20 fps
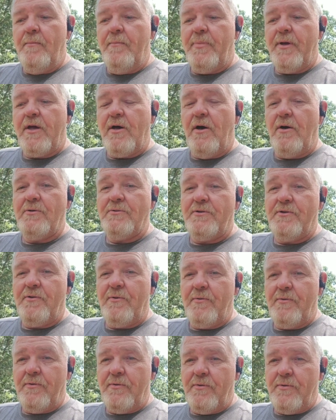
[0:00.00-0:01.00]
Because
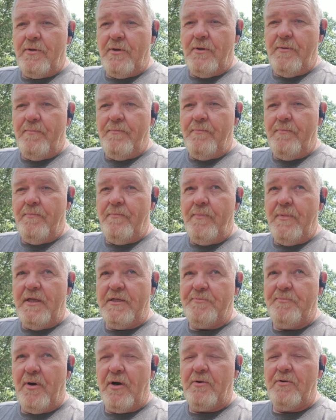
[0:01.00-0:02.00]
of
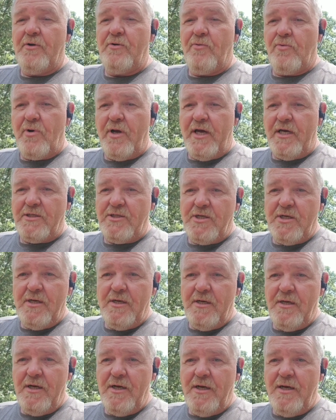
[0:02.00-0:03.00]
it's burning rich.
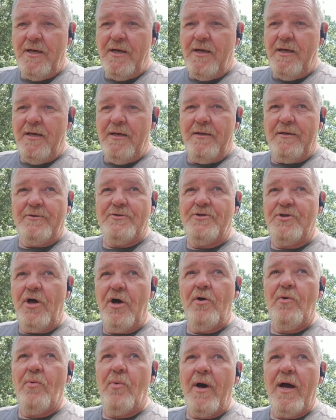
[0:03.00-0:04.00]
There's
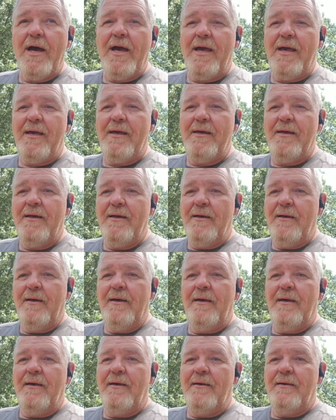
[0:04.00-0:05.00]
no way
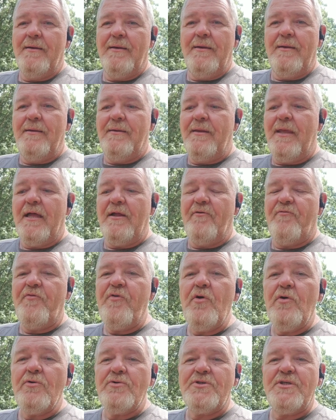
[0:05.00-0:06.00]
that a
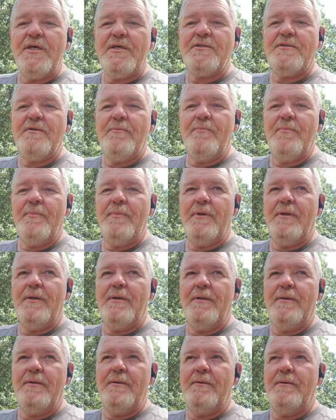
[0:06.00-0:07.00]
fuel system,
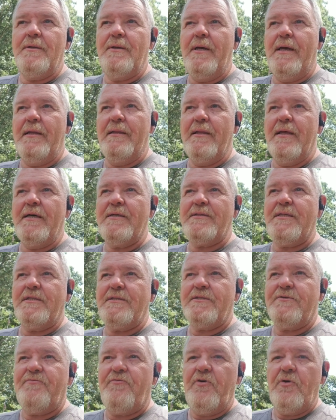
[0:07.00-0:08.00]
unless
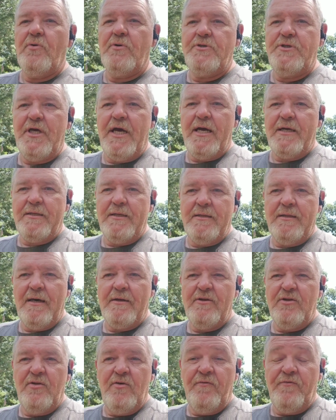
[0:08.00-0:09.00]
it's fuel injected.
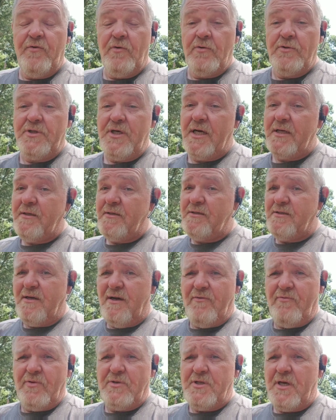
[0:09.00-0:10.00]
Now the new fuel injected
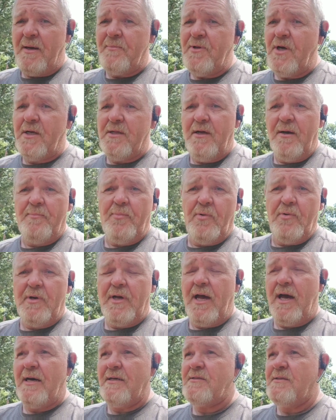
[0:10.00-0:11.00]
stuff, which I'm not up on,
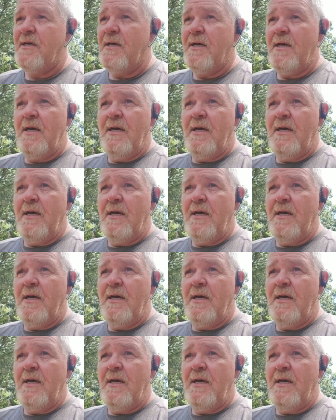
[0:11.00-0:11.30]
guys.